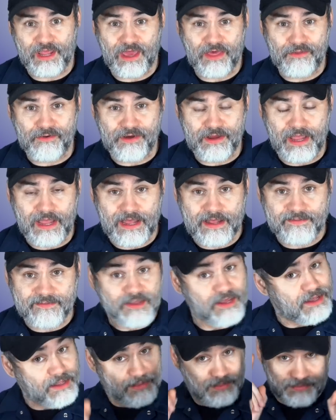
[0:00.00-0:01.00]
the other guns.
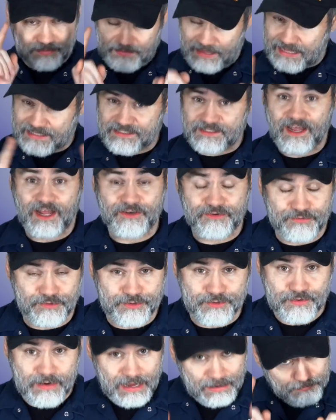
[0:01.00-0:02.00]
That's not
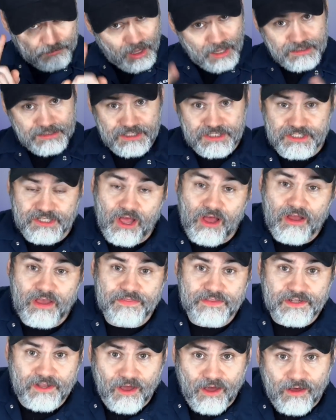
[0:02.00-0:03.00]
true. I'm not just
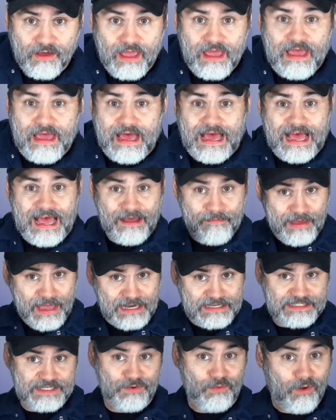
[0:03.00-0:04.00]
talking the talk, I'm
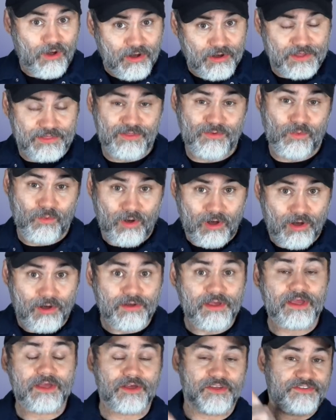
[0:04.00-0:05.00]
actually walking the
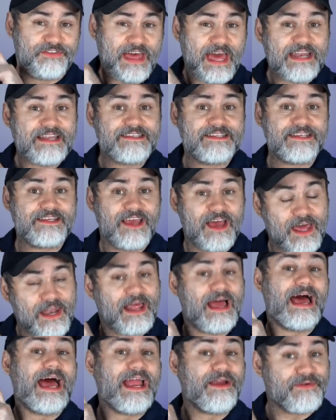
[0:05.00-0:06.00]
walk because that is the
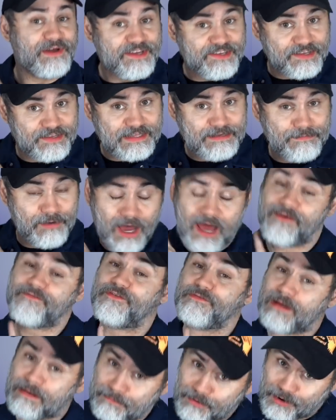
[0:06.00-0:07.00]
gun I recently bought
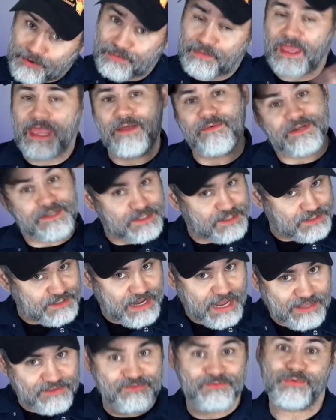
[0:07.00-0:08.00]
for my birthday, which is
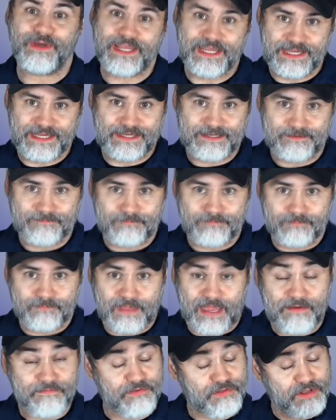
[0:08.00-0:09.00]
next week.
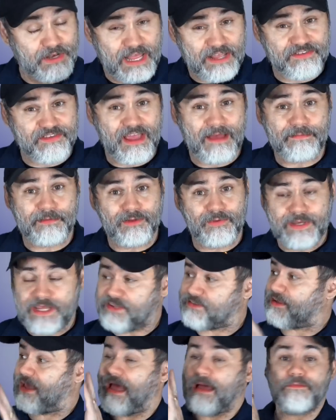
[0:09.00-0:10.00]
And for the next couple of
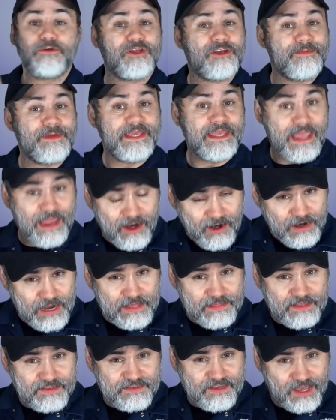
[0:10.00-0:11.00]
weeks, I'm going to be
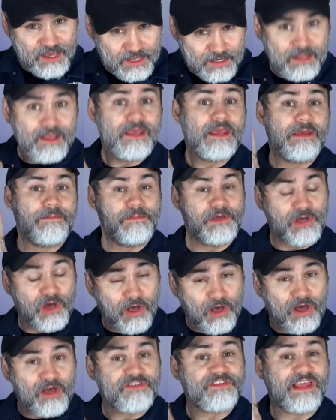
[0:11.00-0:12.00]
carrying this gun
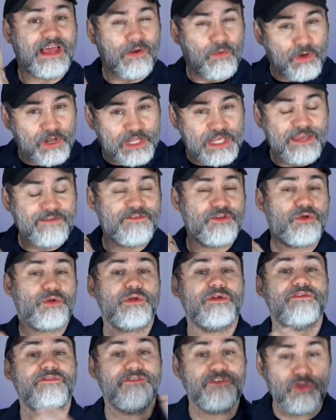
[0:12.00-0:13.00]
because I want to give you a
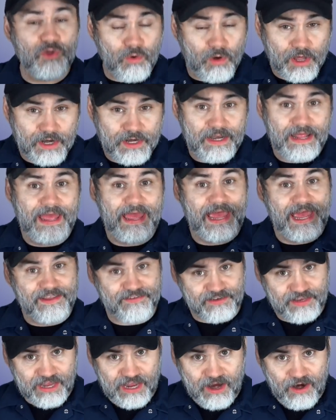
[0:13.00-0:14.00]
review on it
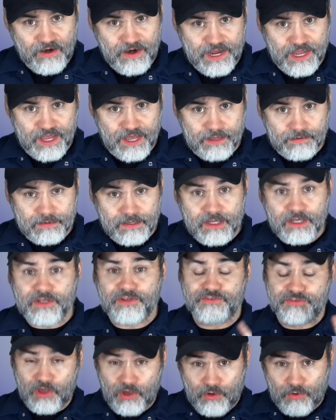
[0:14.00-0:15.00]
as a carry gun.
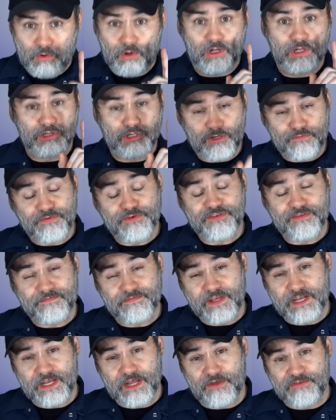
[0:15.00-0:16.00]
So look for some
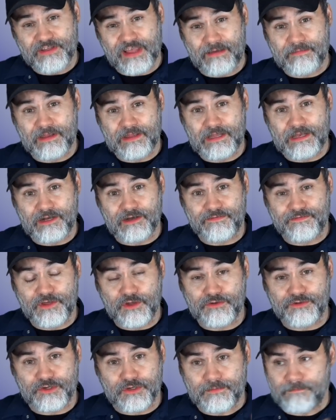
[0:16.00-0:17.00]
videos coming in the near
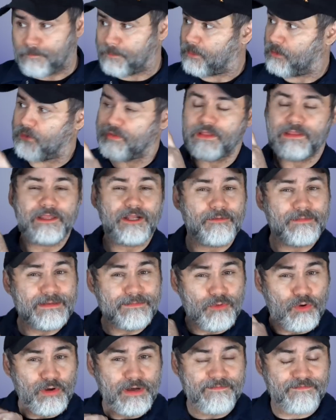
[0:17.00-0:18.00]
future with a little
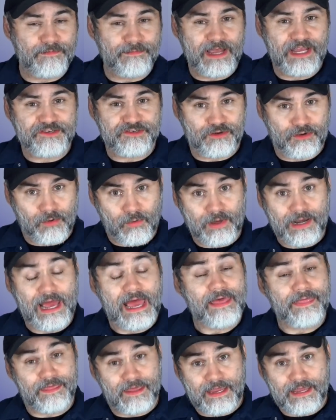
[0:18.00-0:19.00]
bit more information on what
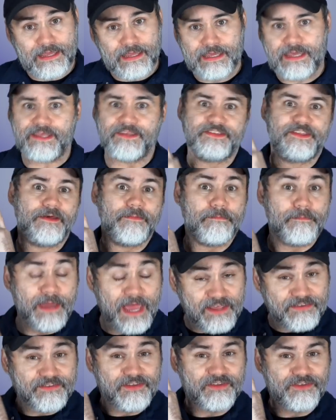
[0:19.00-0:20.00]
I think is the
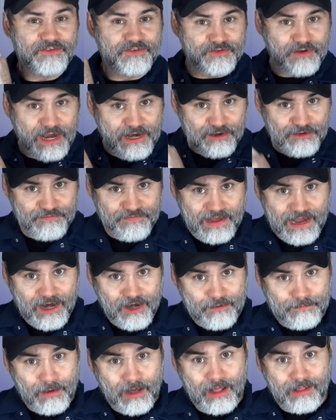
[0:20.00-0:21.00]
best striker
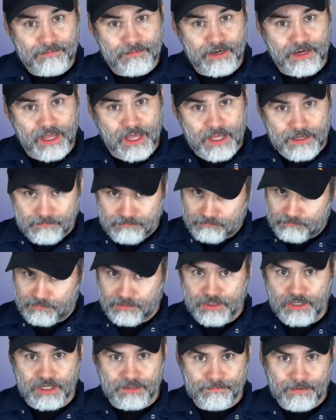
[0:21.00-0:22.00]
fired polymer gun
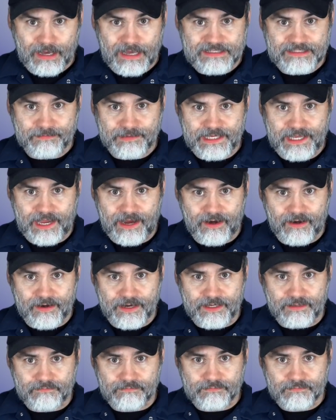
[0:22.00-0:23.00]
you can possibly
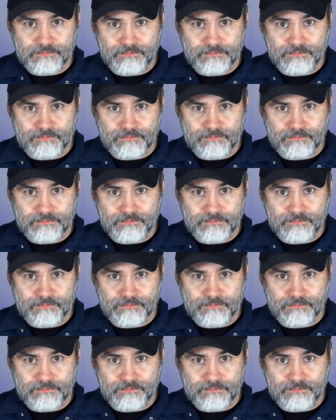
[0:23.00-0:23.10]
carry.